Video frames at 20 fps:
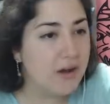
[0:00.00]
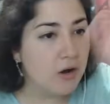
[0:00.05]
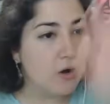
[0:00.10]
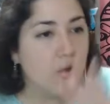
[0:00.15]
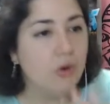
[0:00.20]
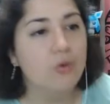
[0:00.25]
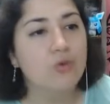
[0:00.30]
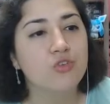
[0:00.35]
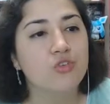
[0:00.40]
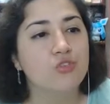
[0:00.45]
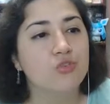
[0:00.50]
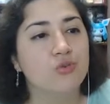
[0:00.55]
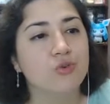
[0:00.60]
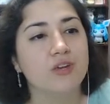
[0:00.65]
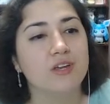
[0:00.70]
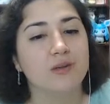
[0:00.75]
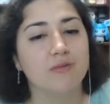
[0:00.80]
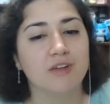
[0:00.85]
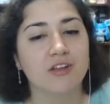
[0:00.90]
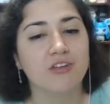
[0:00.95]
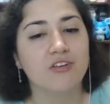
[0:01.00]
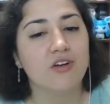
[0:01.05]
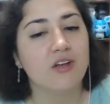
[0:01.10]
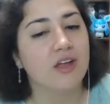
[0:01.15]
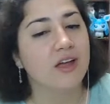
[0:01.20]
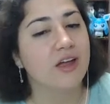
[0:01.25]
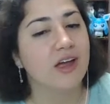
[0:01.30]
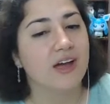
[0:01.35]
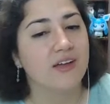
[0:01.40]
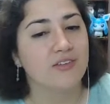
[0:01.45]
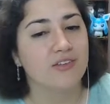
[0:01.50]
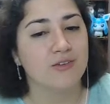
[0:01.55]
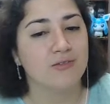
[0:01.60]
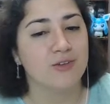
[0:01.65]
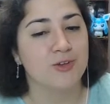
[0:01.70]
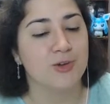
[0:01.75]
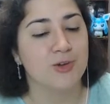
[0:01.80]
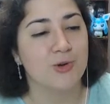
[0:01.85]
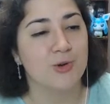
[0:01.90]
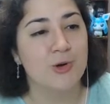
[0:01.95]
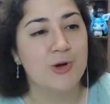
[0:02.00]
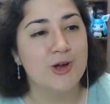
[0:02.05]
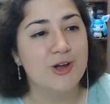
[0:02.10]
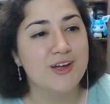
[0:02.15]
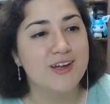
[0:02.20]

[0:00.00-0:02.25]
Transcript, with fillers: whole stream. That's all I ask of you.